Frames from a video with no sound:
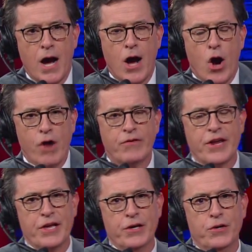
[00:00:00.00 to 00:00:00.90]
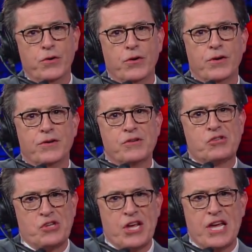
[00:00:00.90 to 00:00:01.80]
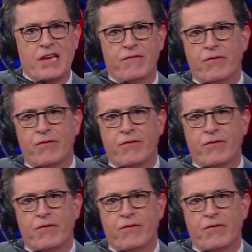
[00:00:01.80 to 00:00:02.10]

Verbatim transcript: Over to you, Steve.